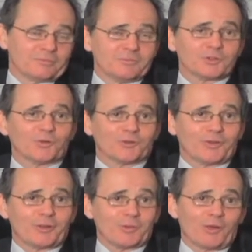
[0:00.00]
sold to
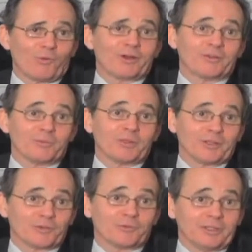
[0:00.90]
them by one of the
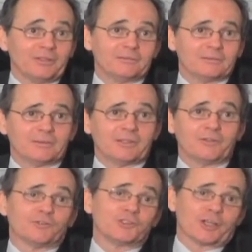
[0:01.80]
big three,
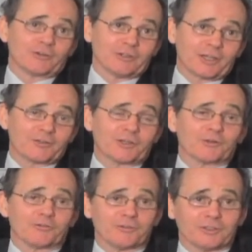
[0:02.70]
either General Electric
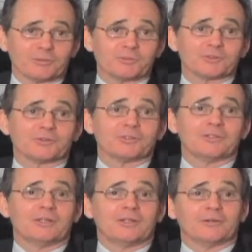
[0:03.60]
or Philips or
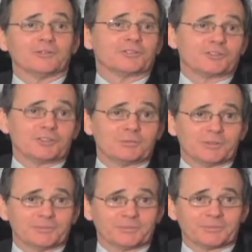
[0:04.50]

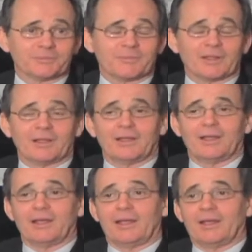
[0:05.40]
Toshiba.
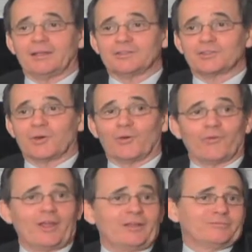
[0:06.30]
And so
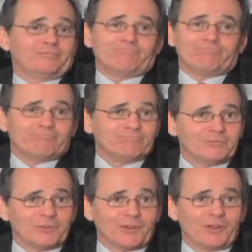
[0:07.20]
they
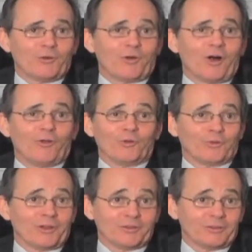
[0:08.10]
all know
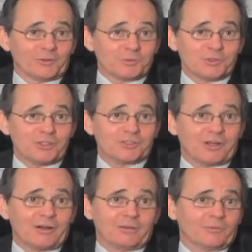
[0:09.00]
where those machines
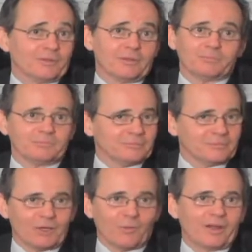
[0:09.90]
are, and we're
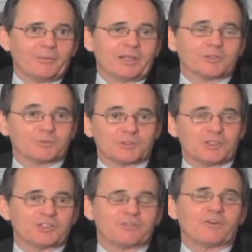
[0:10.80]
a way to make those
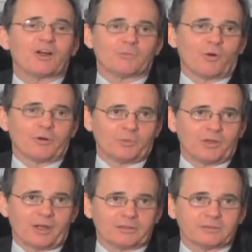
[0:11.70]
machines far more
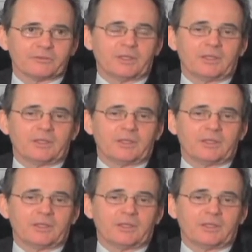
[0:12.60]
productive.